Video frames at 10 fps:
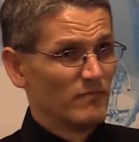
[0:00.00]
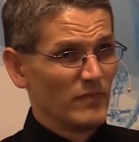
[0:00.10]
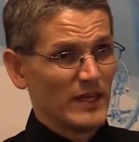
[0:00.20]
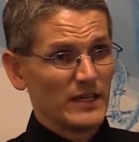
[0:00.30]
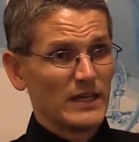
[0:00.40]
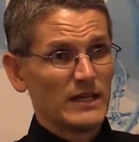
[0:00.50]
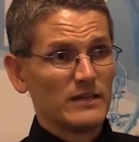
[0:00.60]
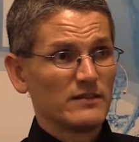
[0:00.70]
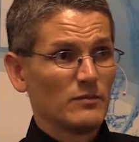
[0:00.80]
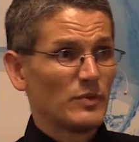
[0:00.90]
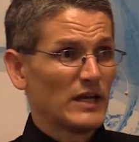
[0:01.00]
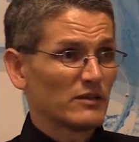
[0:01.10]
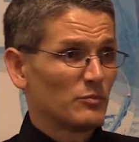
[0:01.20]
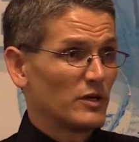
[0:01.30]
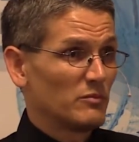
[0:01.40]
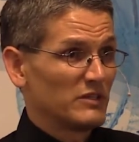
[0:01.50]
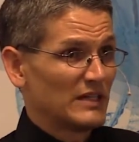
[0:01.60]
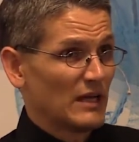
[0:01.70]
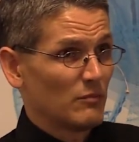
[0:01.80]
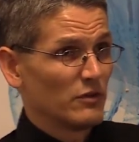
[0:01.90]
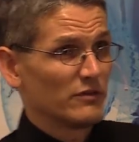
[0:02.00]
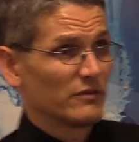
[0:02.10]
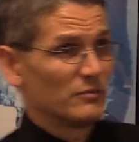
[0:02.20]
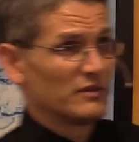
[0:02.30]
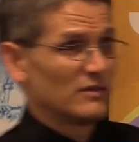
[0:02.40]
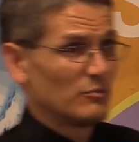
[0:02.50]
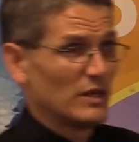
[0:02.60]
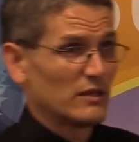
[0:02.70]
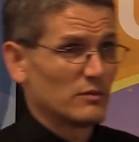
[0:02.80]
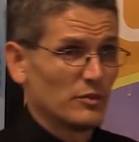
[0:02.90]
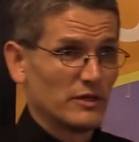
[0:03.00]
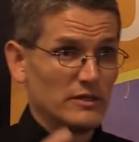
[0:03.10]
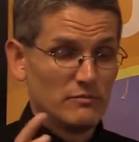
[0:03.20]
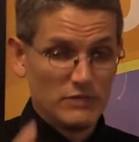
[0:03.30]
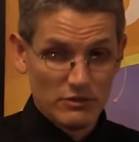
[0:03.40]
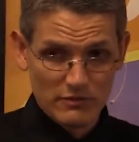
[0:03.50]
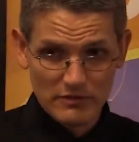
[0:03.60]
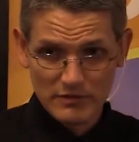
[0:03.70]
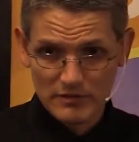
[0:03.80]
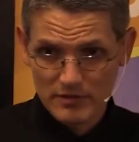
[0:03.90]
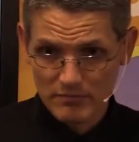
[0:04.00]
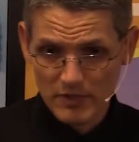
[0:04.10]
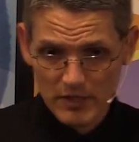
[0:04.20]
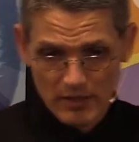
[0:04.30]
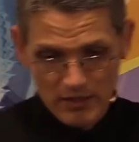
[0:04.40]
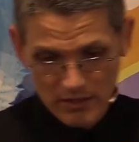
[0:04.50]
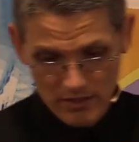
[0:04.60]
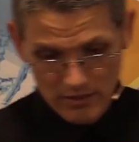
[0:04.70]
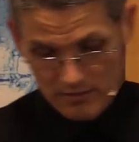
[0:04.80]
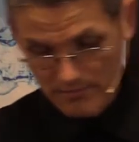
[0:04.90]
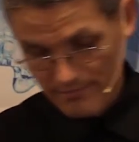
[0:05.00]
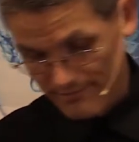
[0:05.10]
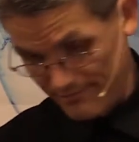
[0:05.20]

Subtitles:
And again, its impact upon metabolism, its impact upon the immune system, and